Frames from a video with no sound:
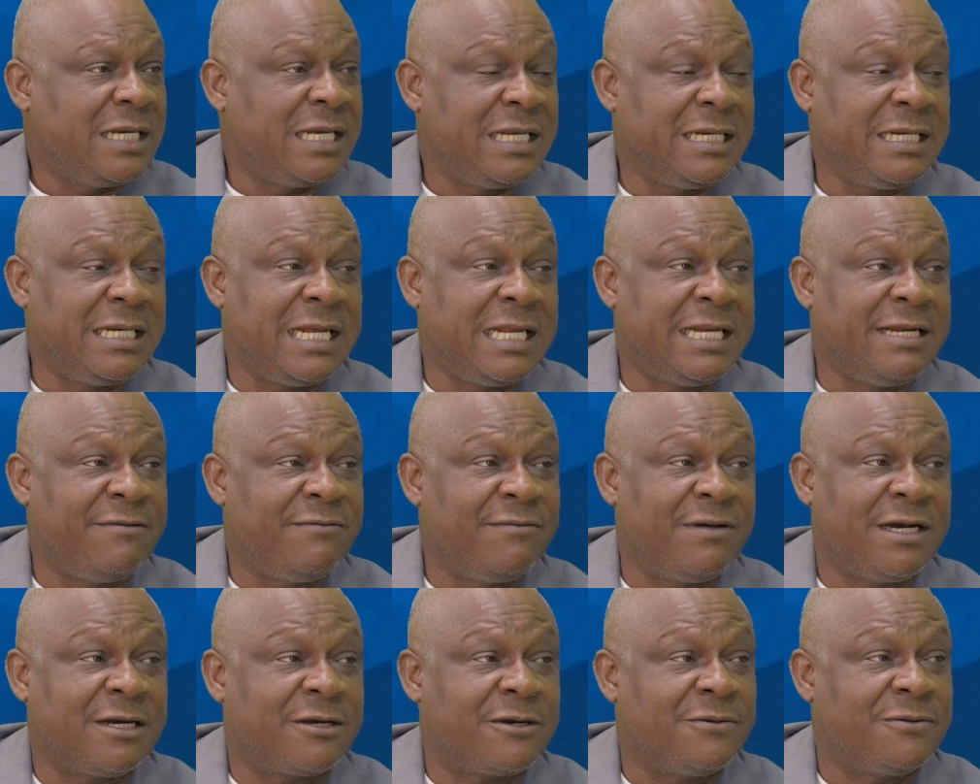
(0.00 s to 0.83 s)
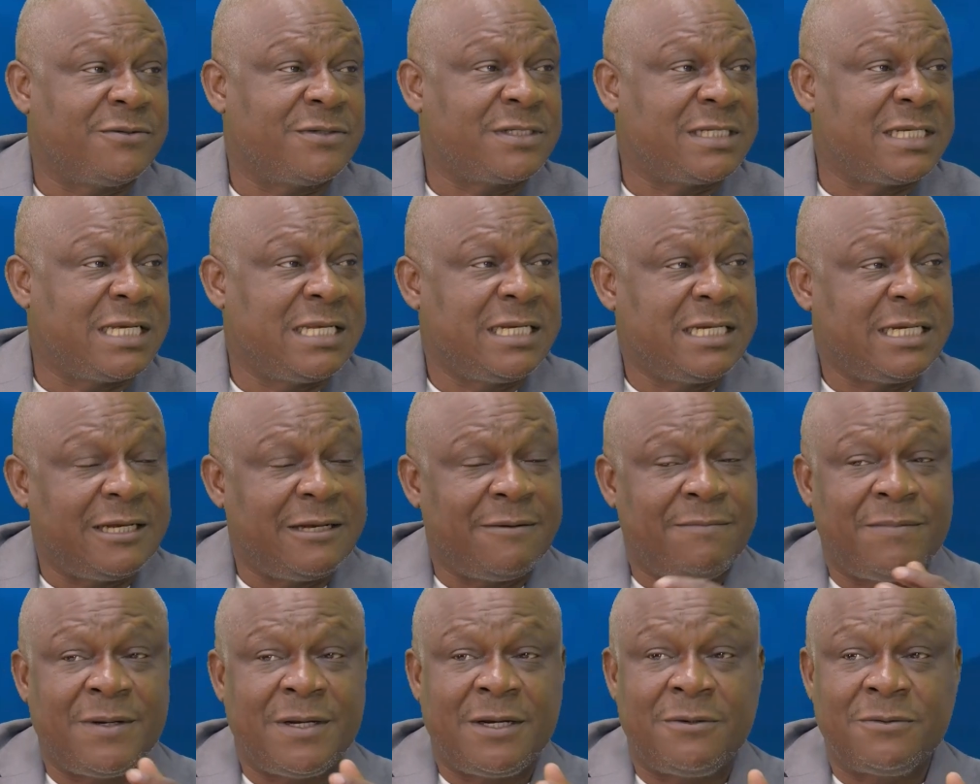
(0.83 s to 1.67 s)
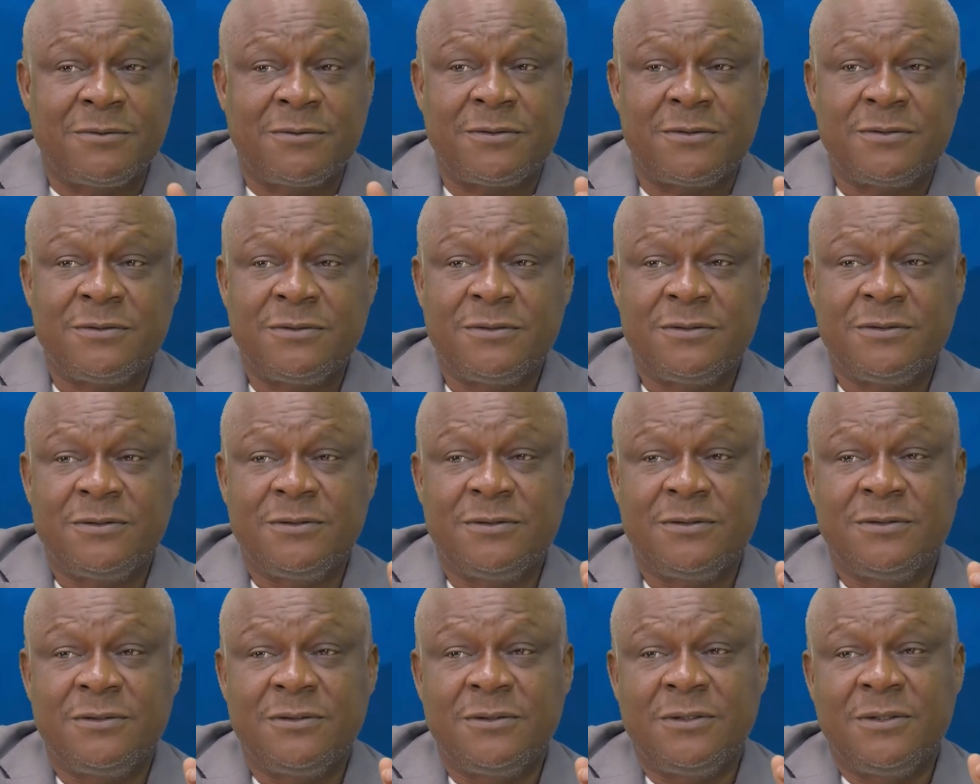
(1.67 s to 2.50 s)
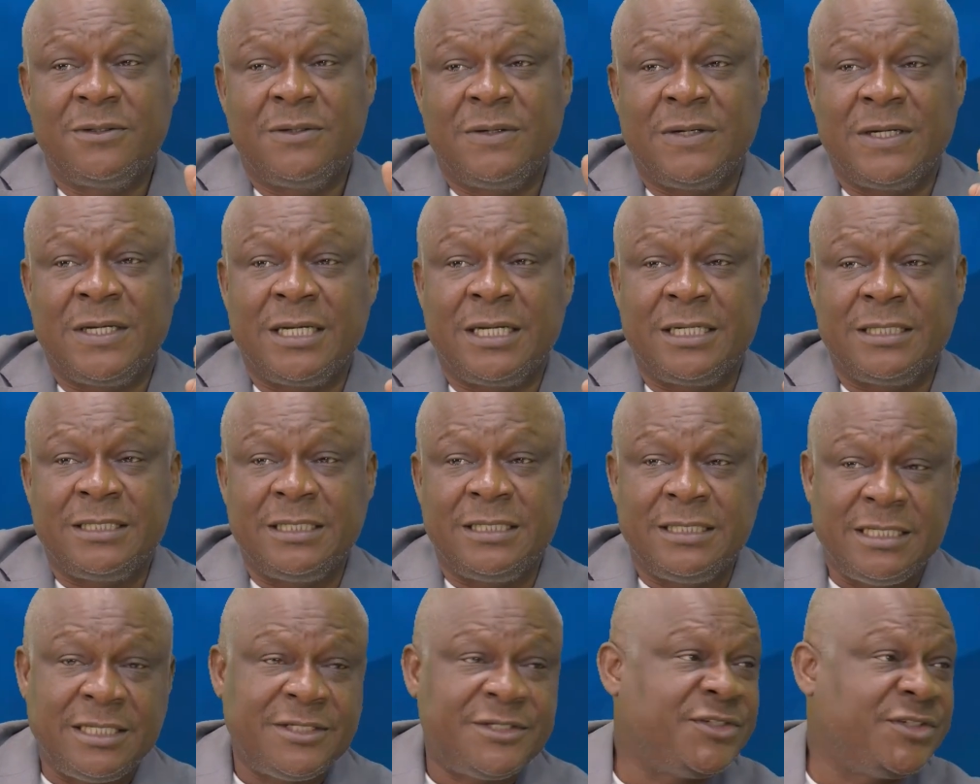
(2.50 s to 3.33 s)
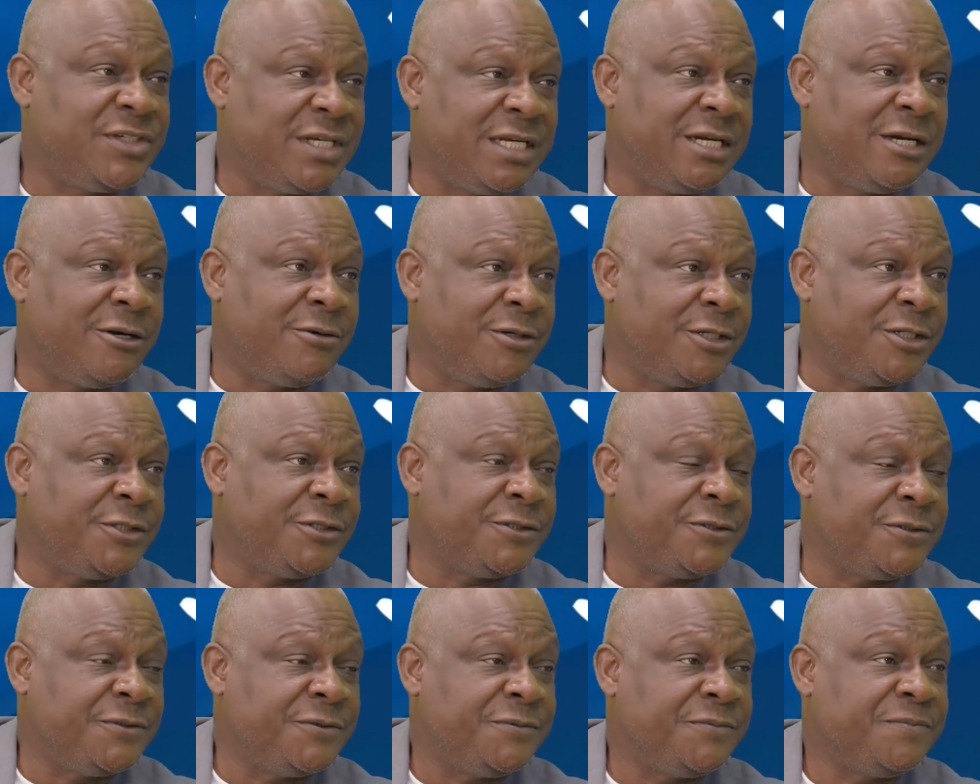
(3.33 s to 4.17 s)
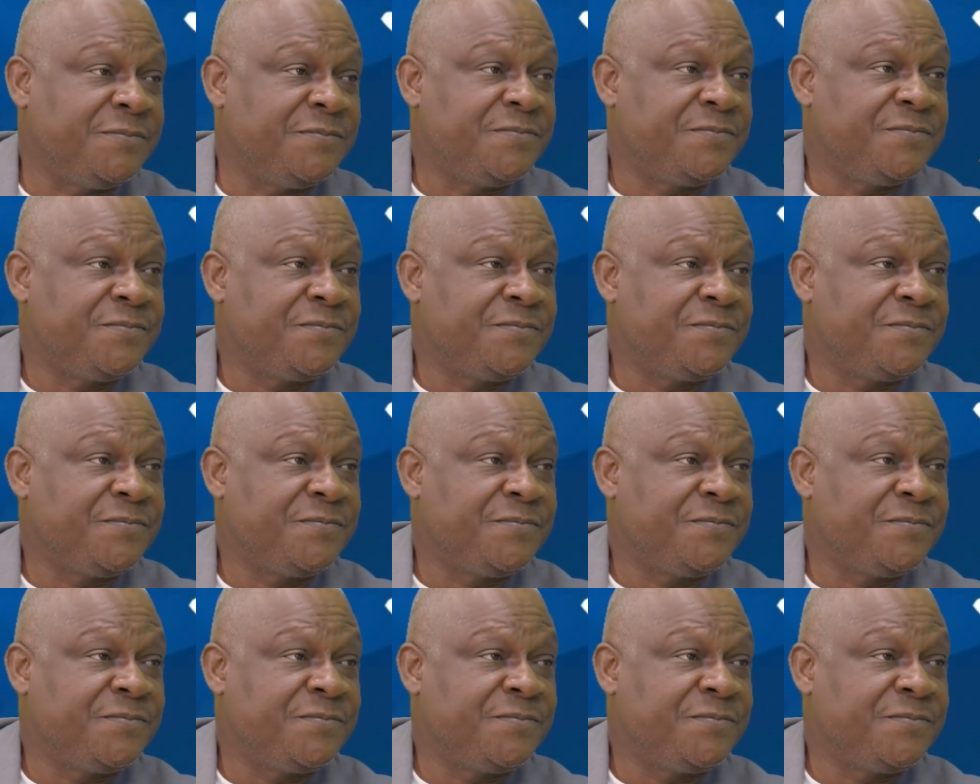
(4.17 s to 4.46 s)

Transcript: And they are never concerned about the next generation.